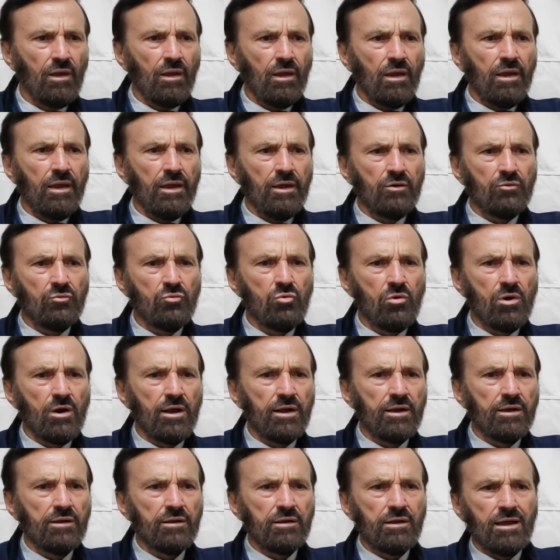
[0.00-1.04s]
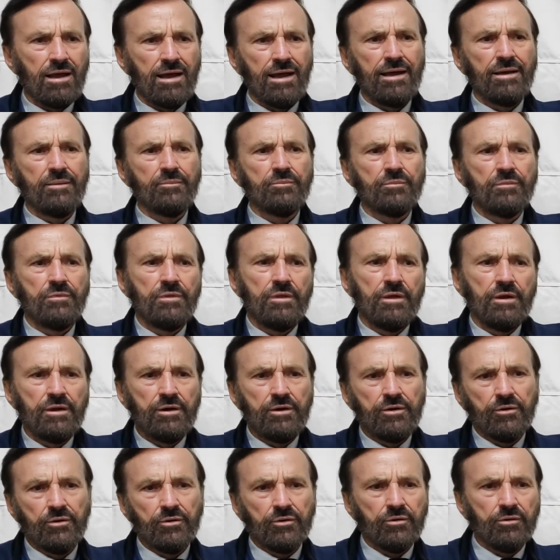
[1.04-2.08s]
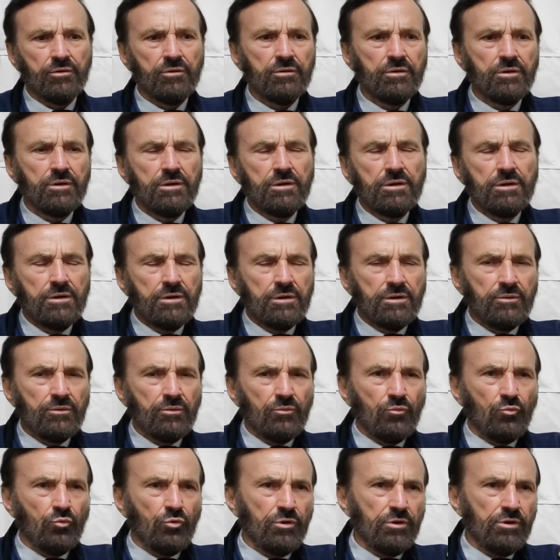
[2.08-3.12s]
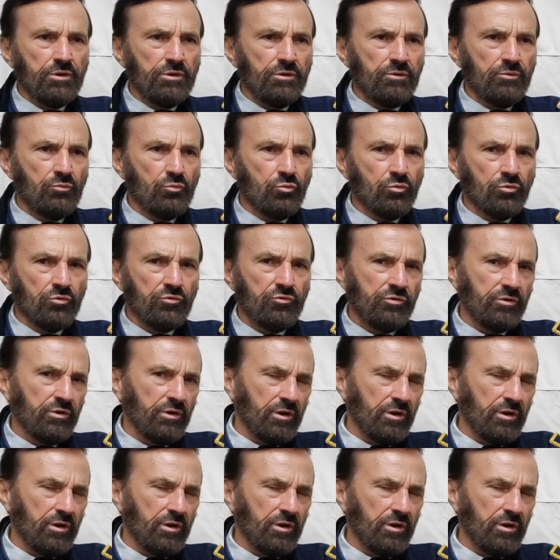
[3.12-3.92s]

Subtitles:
And while I'm there, we were sent